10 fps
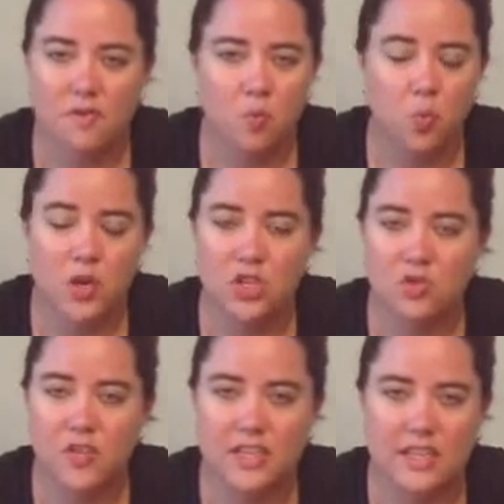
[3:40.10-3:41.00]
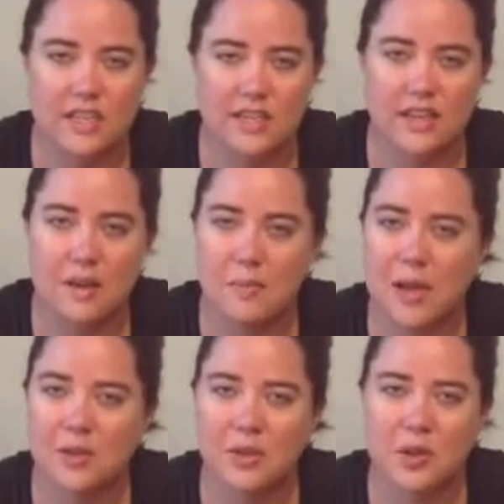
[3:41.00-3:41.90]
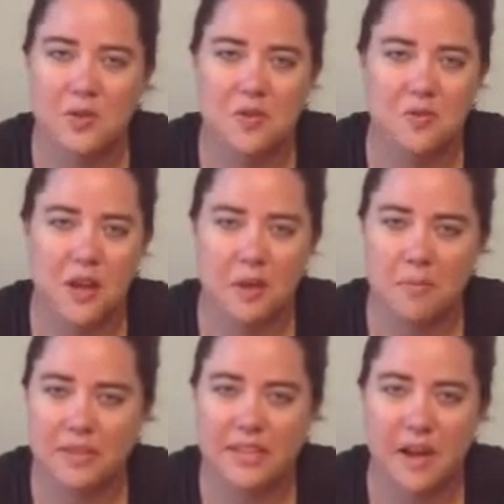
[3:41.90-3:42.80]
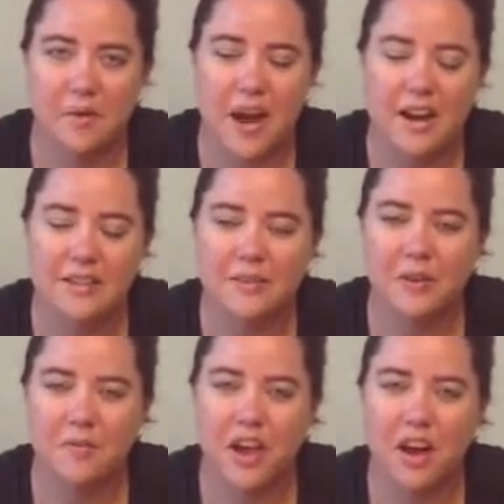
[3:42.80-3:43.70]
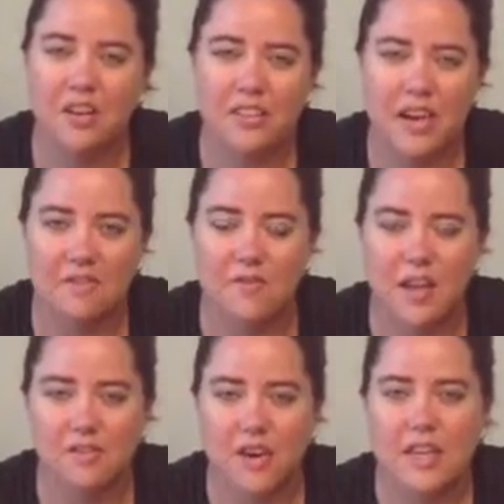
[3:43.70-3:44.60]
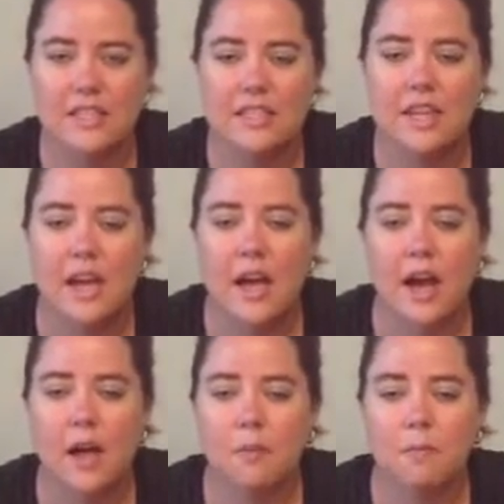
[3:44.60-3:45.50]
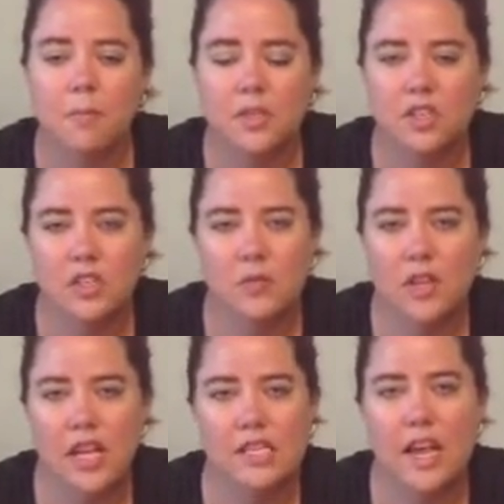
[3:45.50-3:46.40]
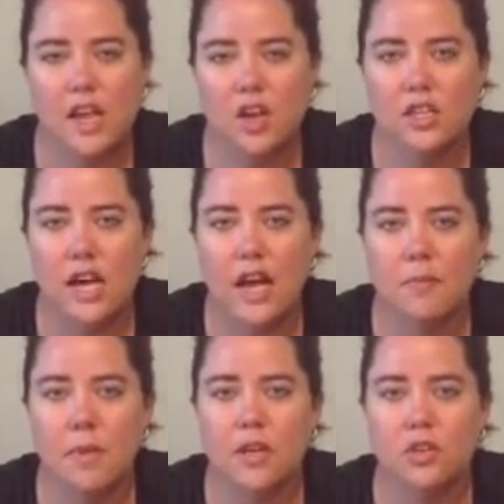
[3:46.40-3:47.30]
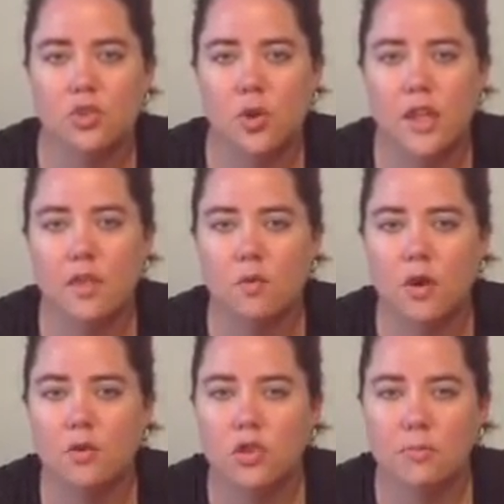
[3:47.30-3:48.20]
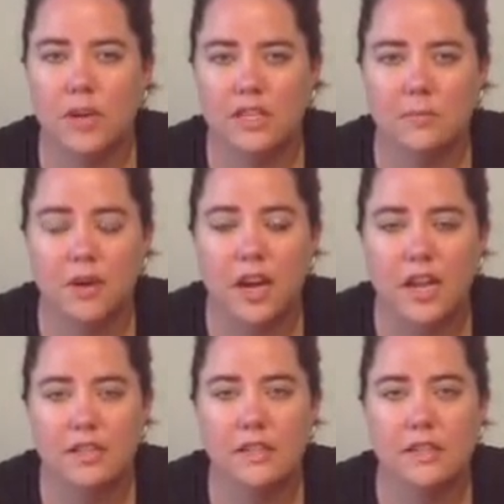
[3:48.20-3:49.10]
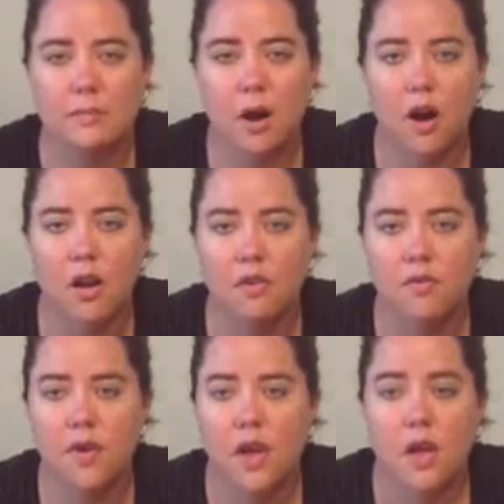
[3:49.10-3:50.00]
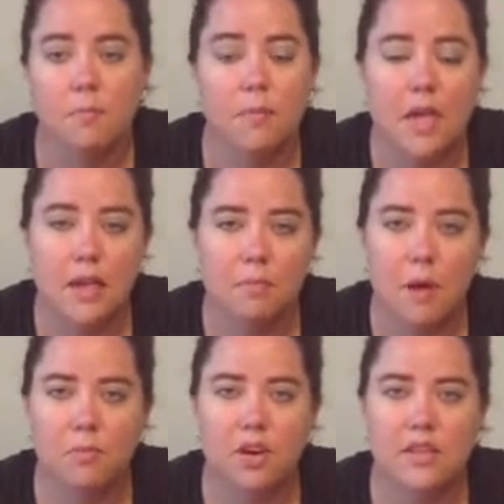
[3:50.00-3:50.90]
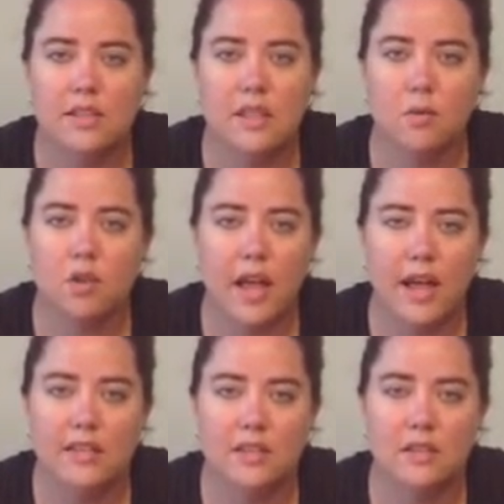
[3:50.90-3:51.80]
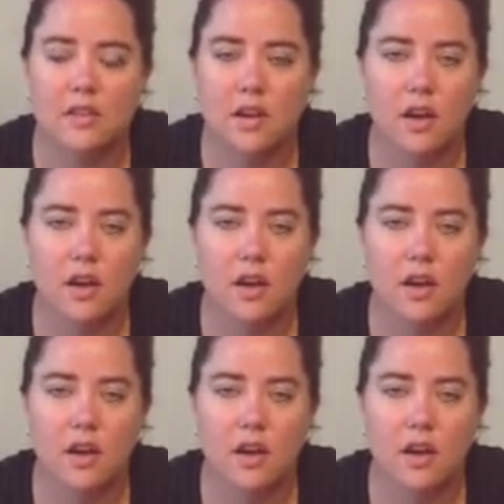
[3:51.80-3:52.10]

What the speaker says: Once you visit Disney, make sure you do not miss that ride. It's one of my all-time favorites. But just really take your time, enjoy the road trip experience. It's part of making memories that will last